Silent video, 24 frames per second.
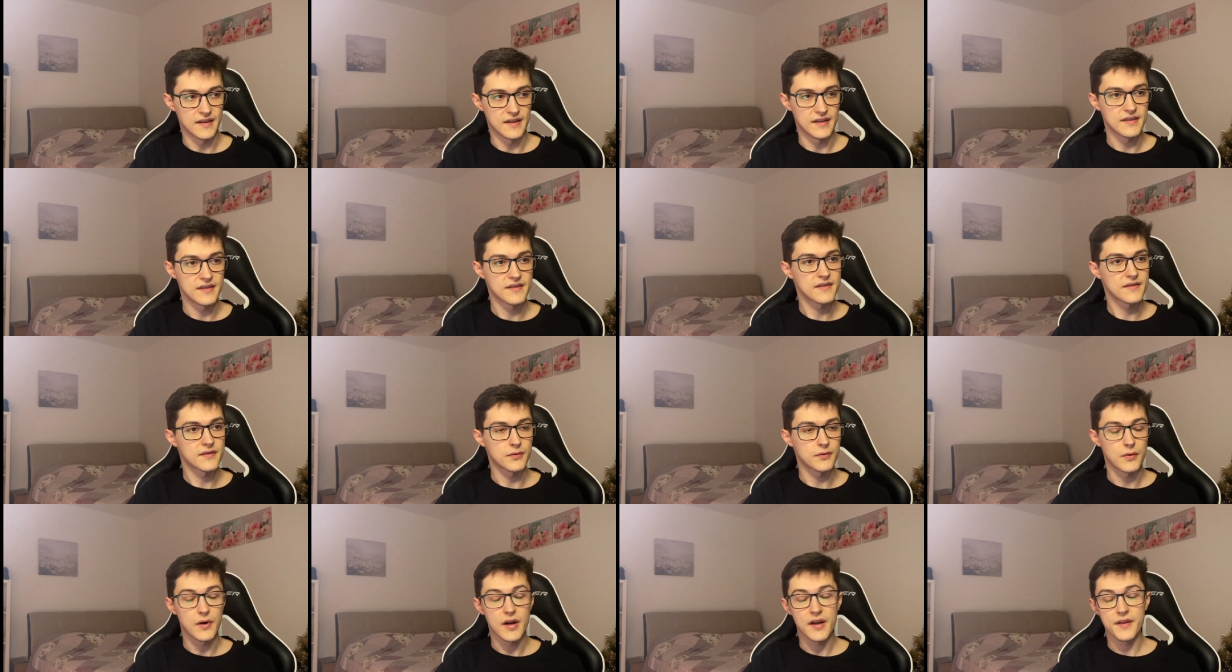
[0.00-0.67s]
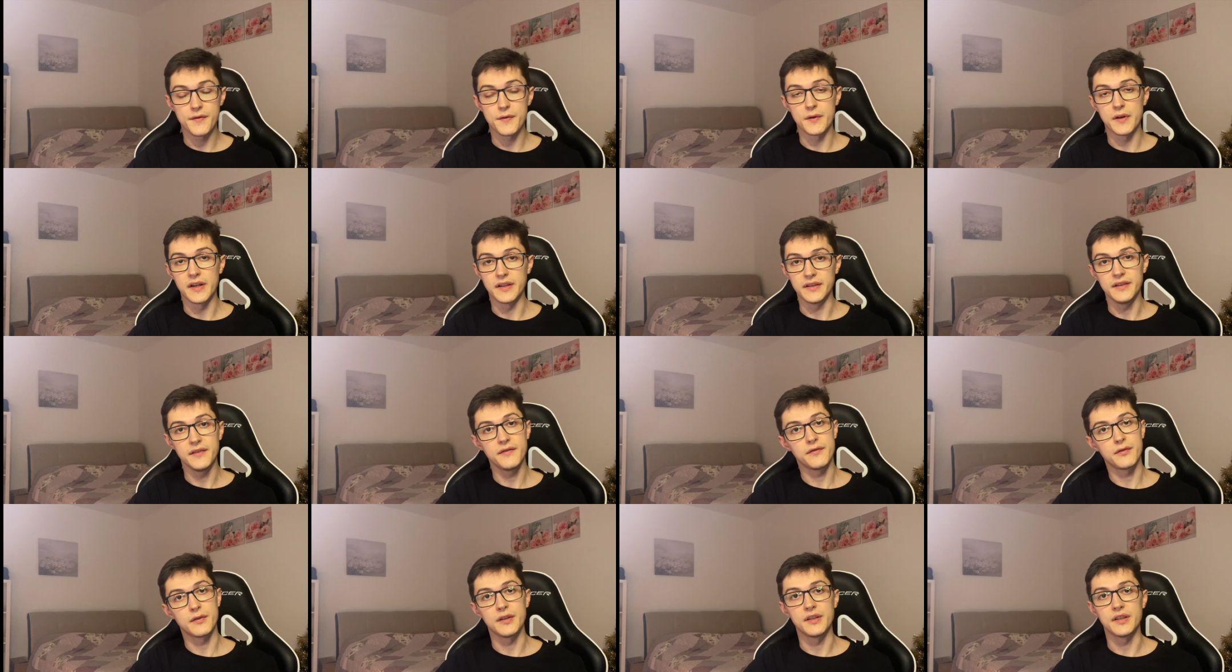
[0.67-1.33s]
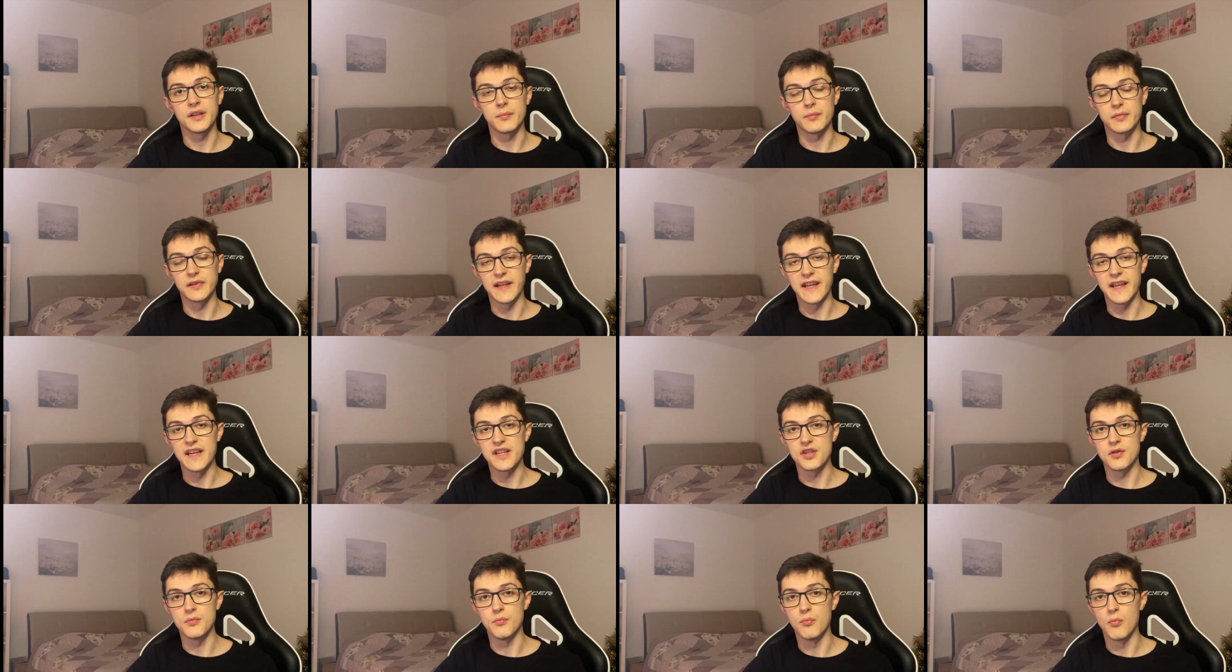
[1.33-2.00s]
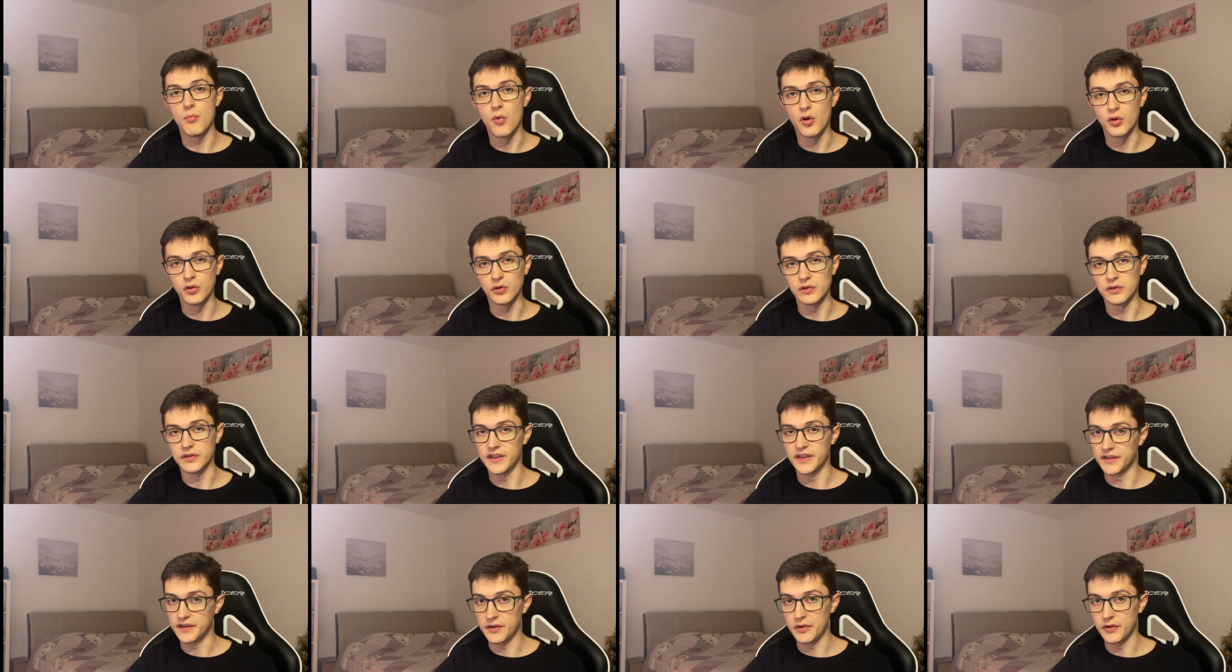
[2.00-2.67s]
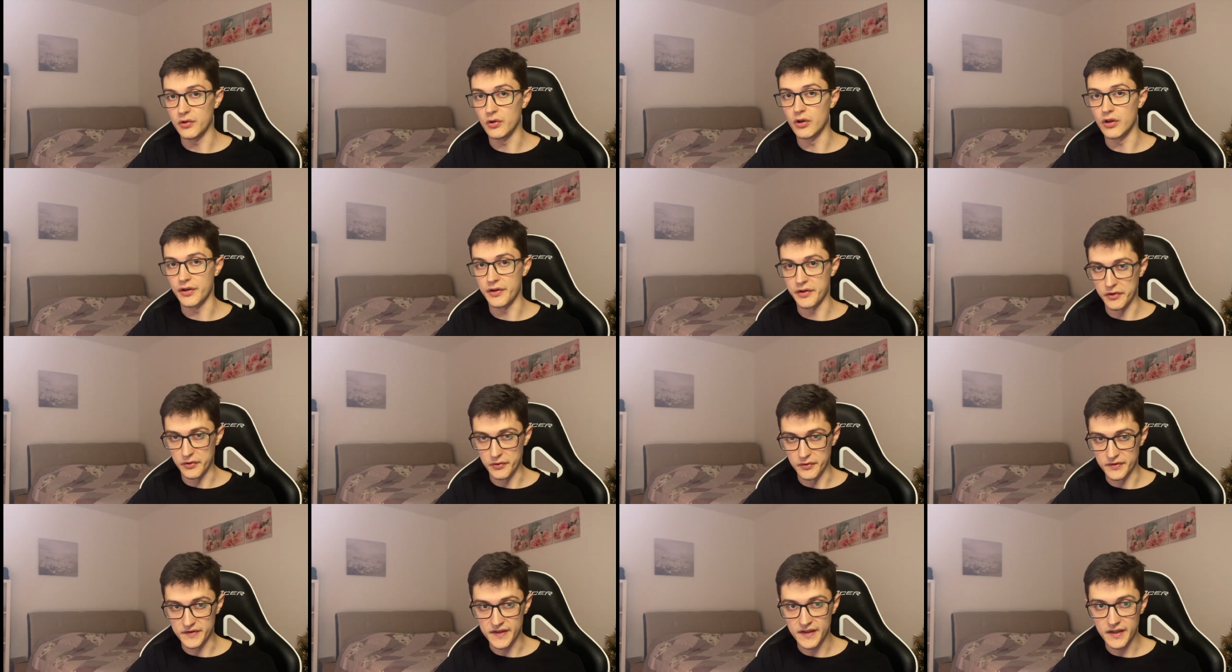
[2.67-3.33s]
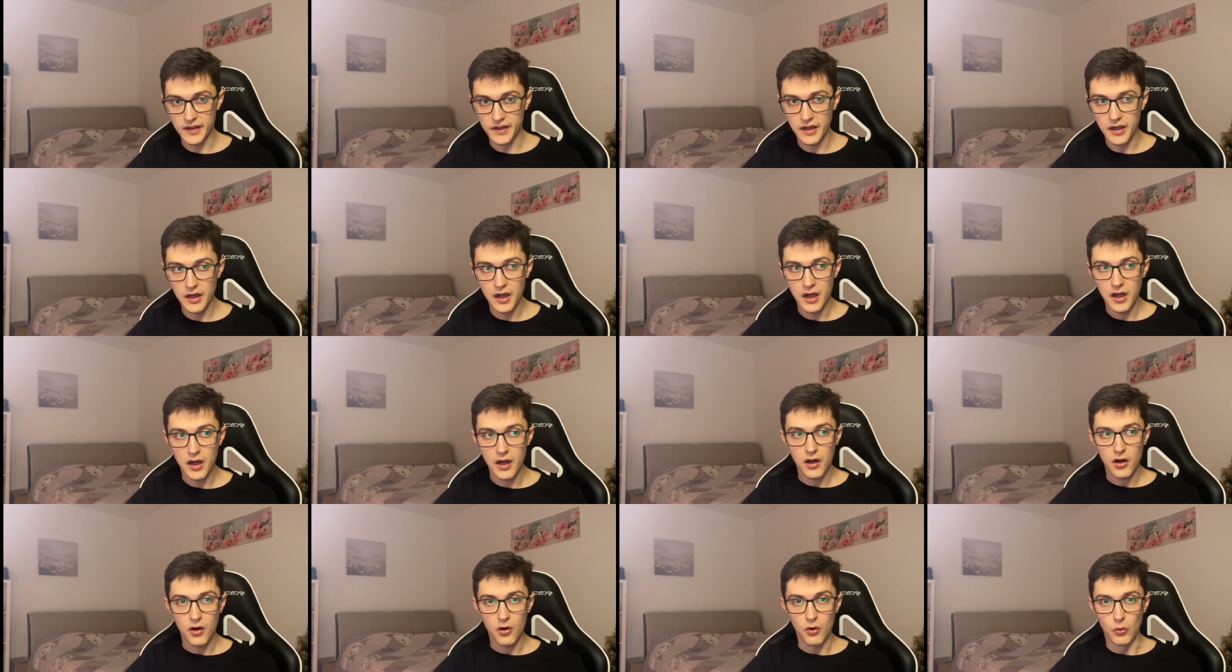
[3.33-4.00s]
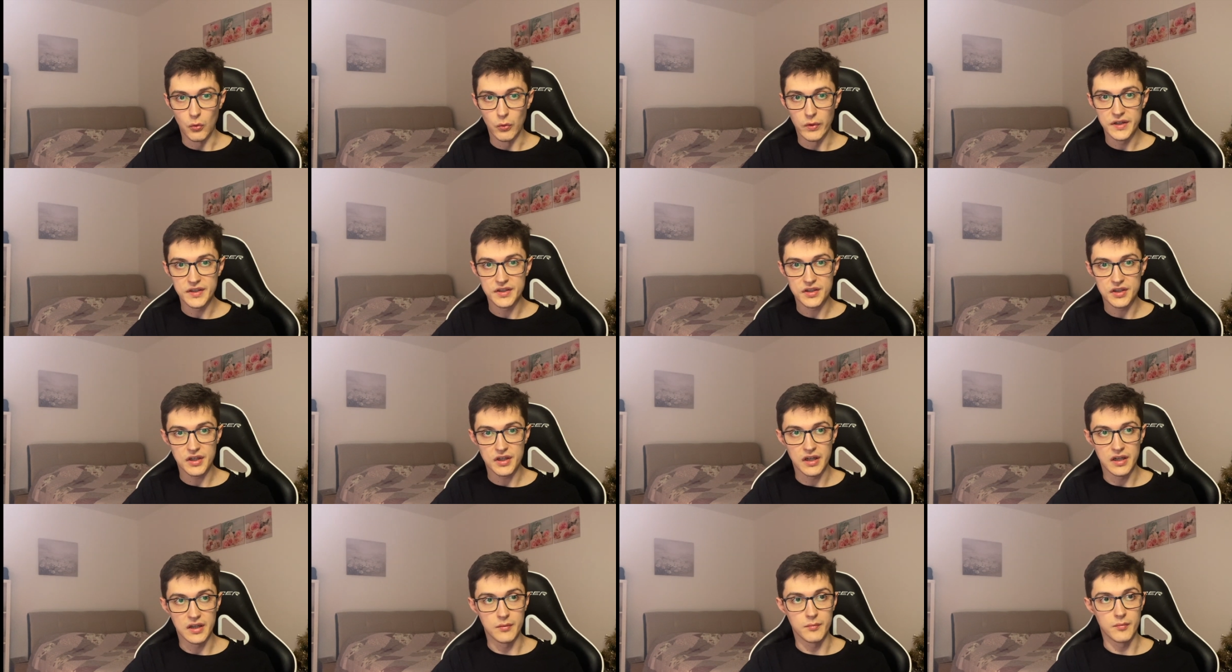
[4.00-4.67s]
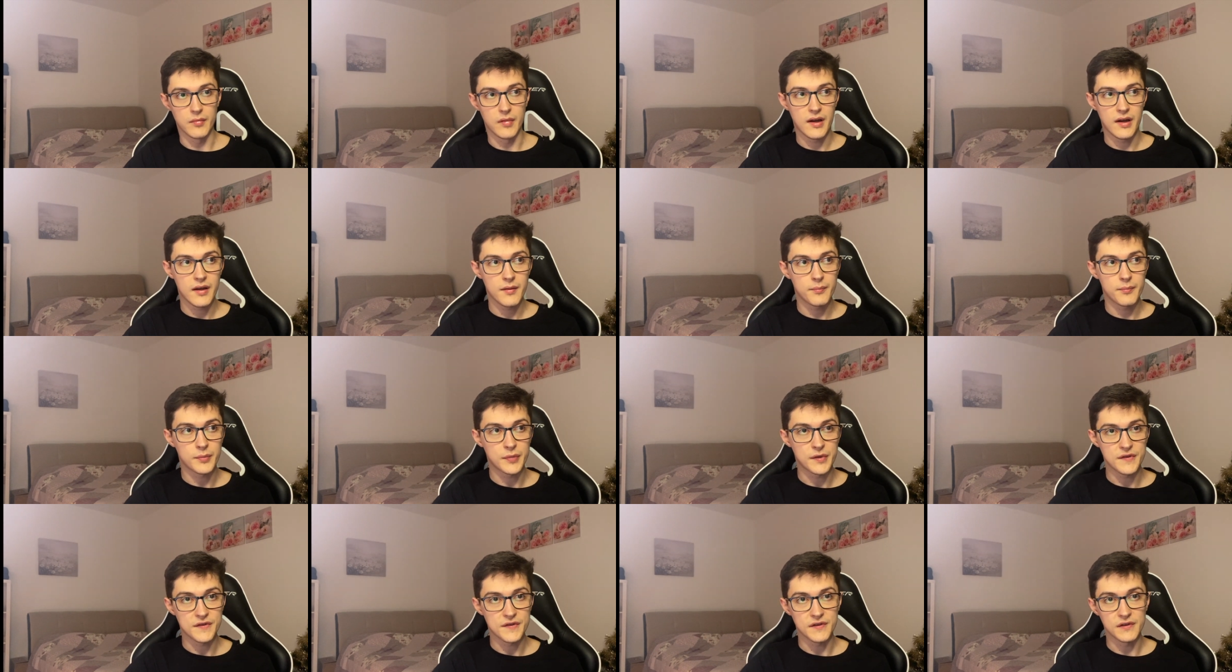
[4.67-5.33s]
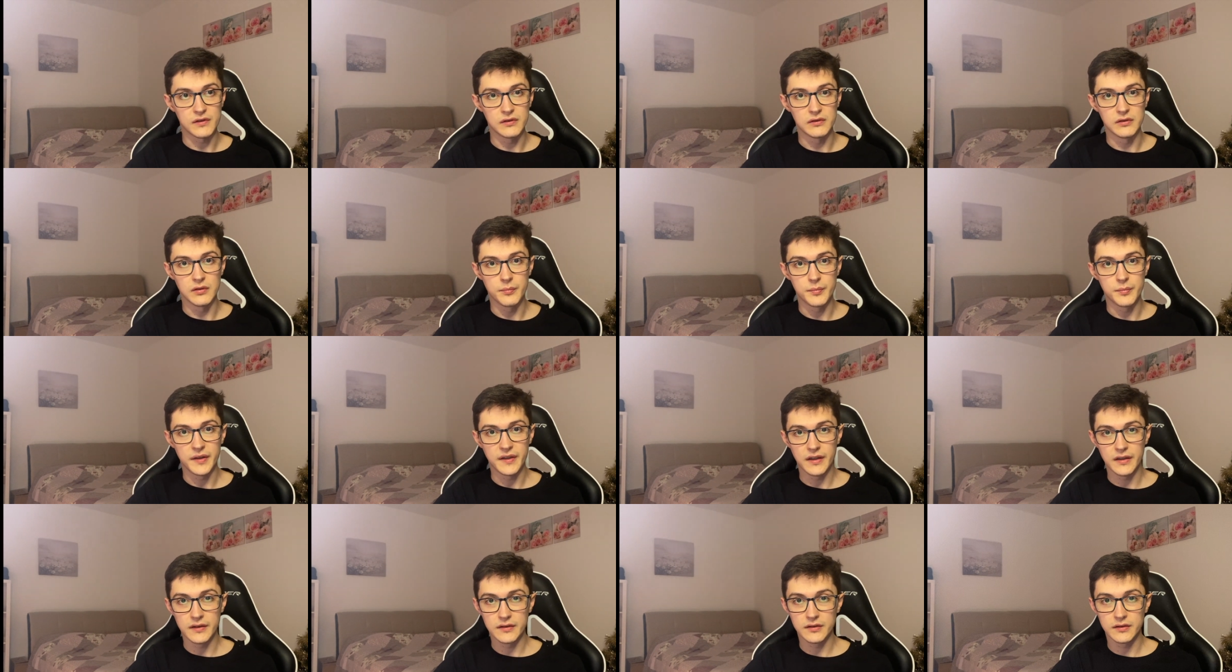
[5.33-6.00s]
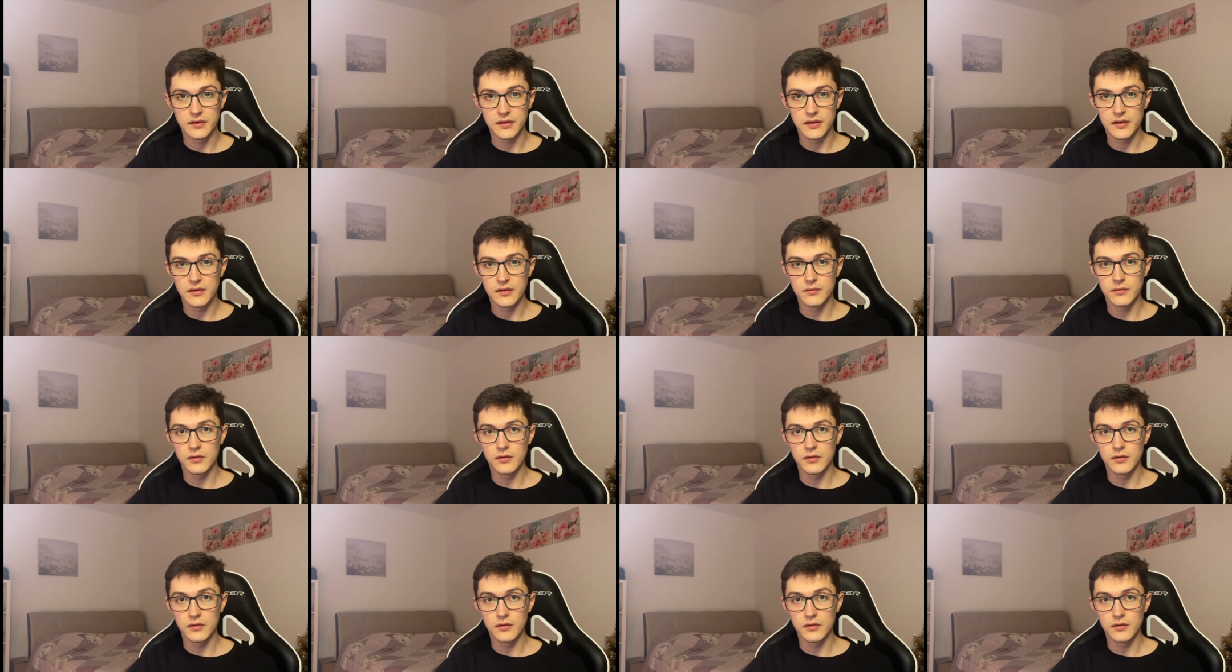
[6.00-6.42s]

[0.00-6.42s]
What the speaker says: It's rather a different application model that you are using, which in my personal opinion,